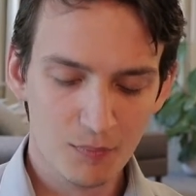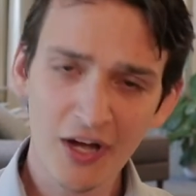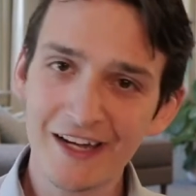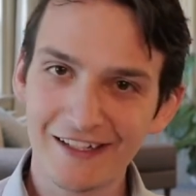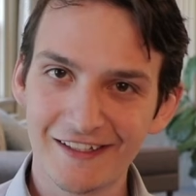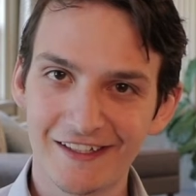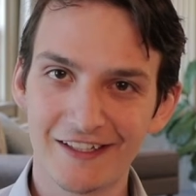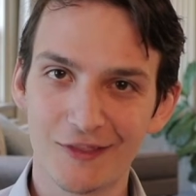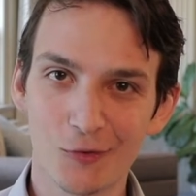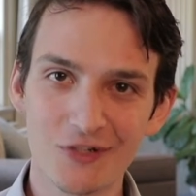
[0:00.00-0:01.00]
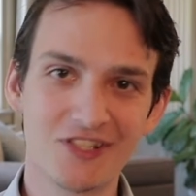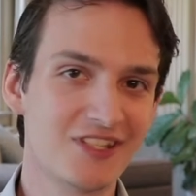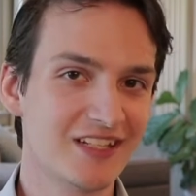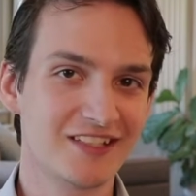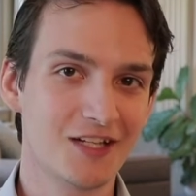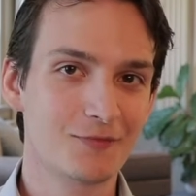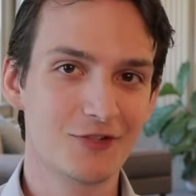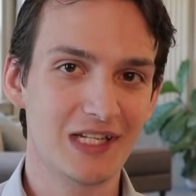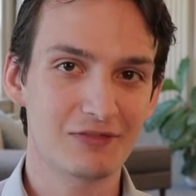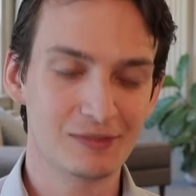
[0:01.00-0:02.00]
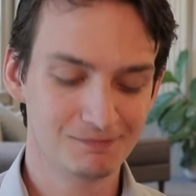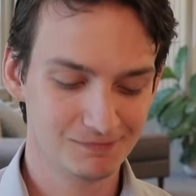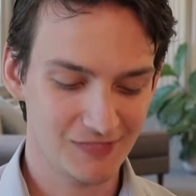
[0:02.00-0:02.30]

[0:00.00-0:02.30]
But the worst is yet to come for David.